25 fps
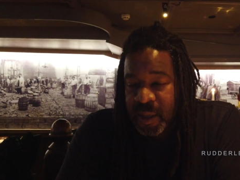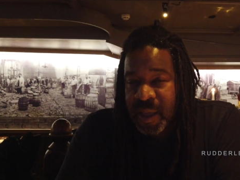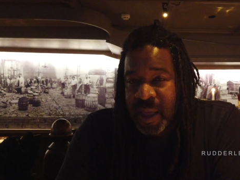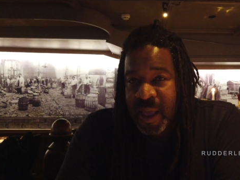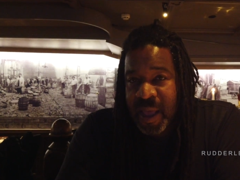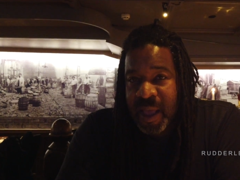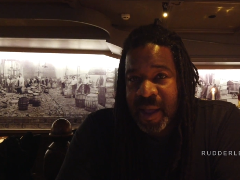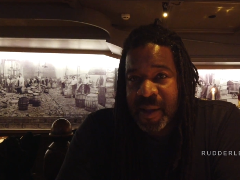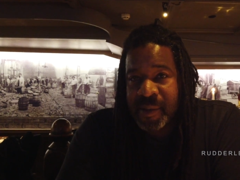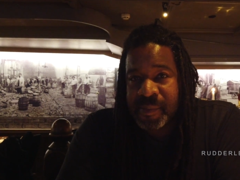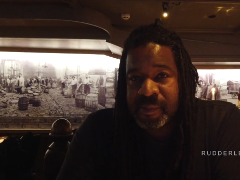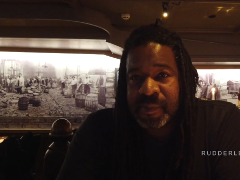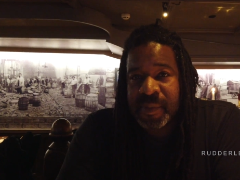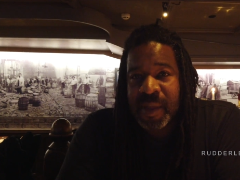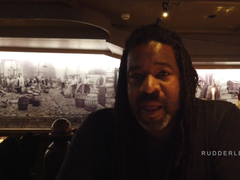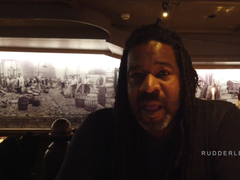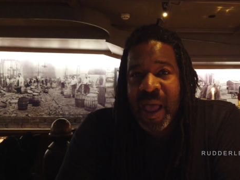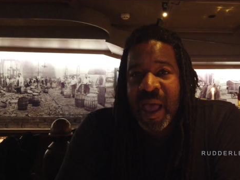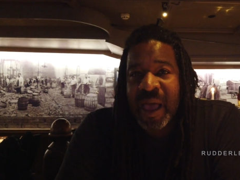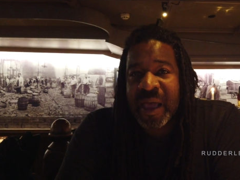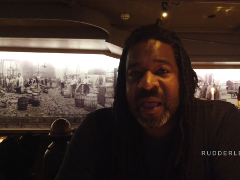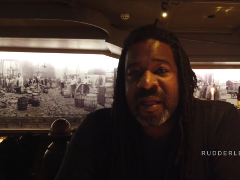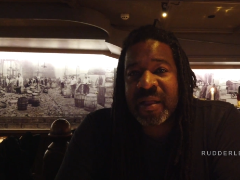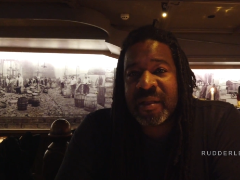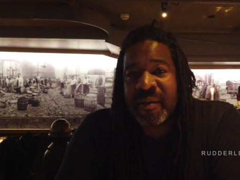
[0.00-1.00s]

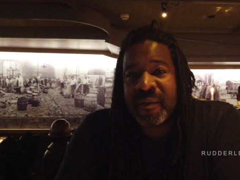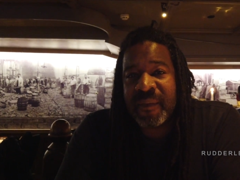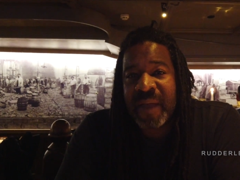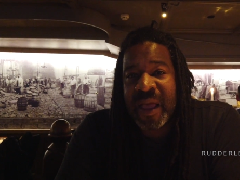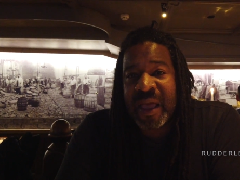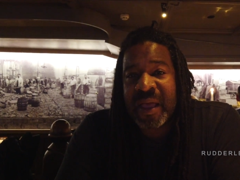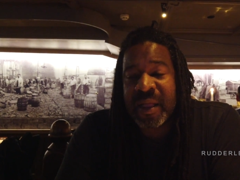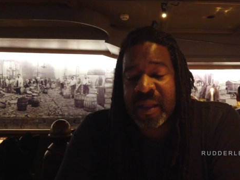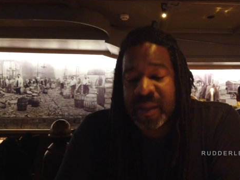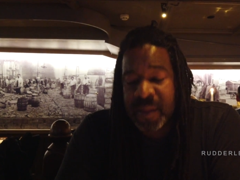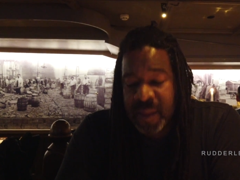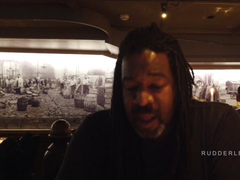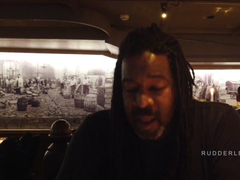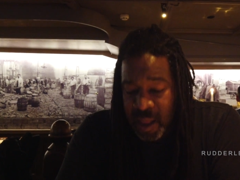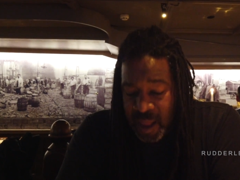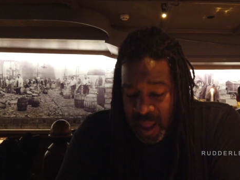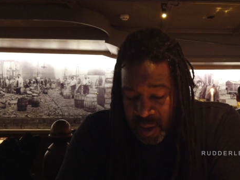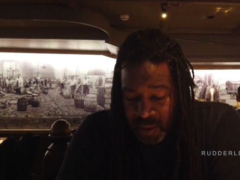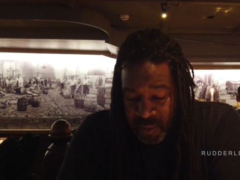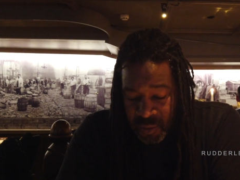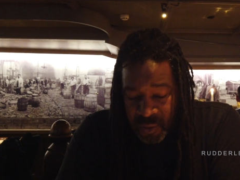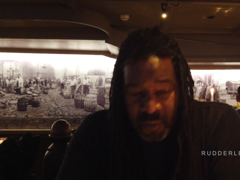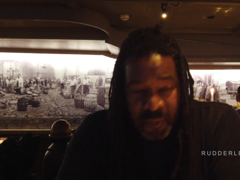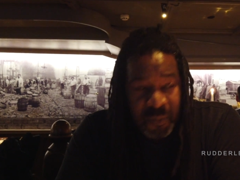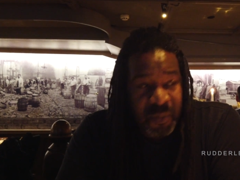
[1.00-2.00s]
Yeah. I can tell
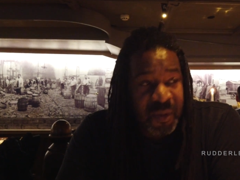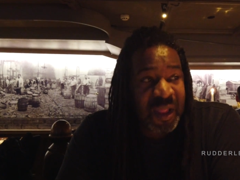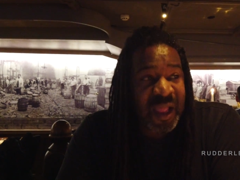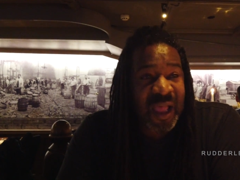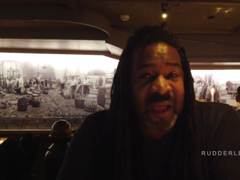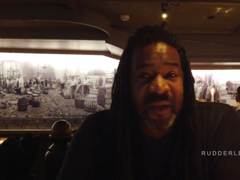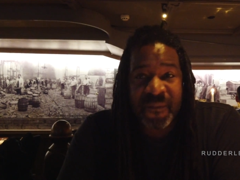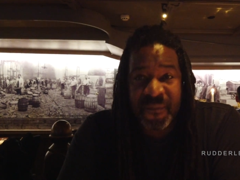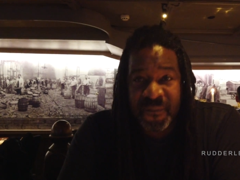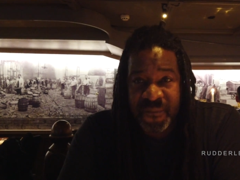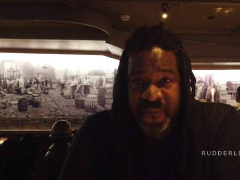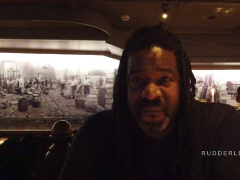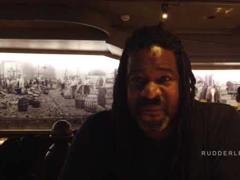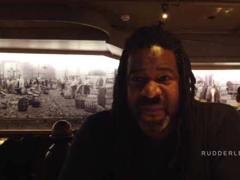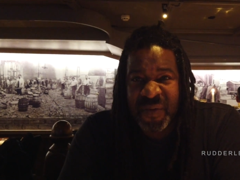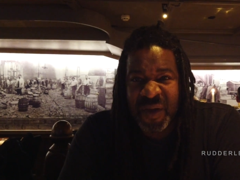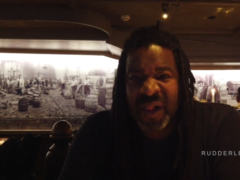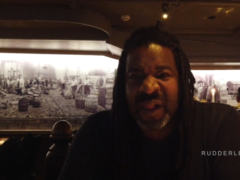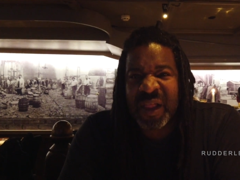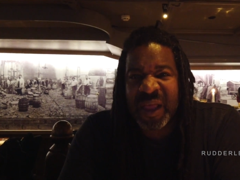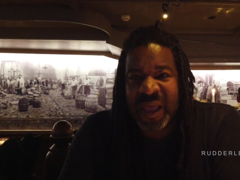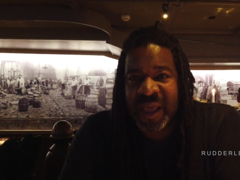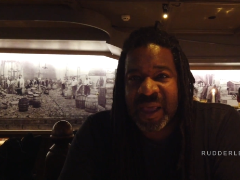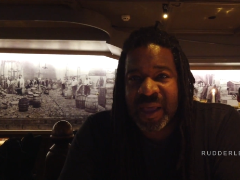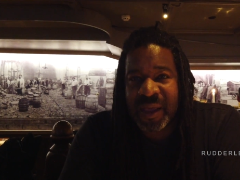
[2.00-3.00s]
how it would be like
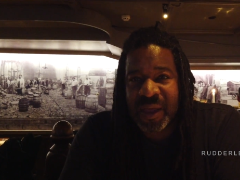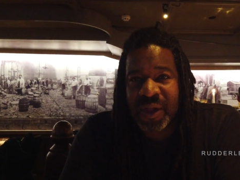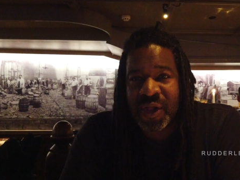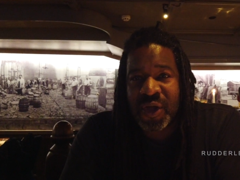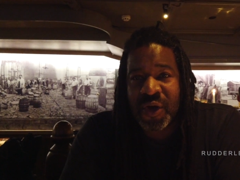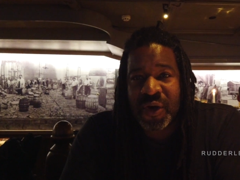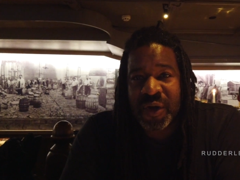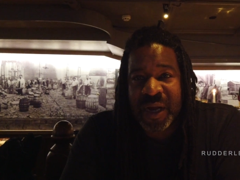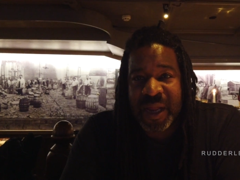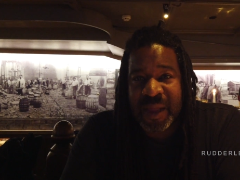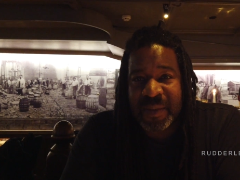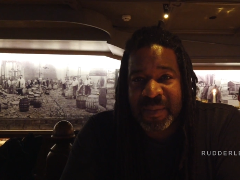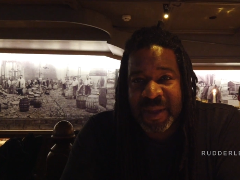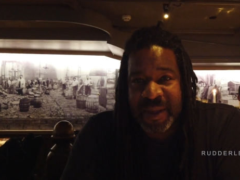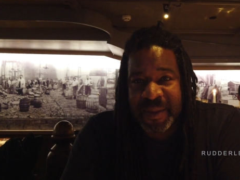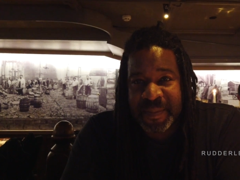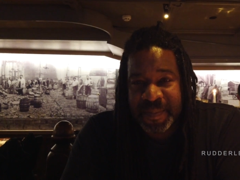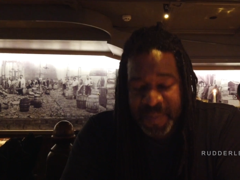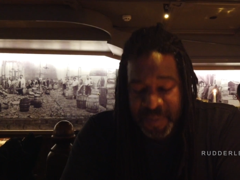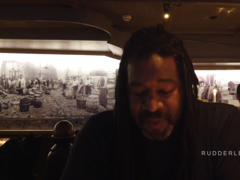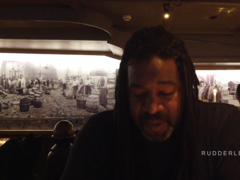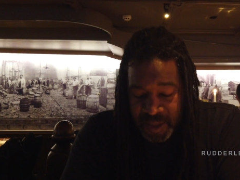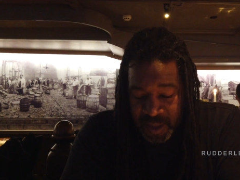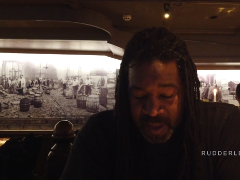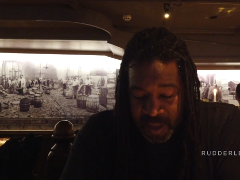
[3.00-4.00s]
filling, you know what I mean?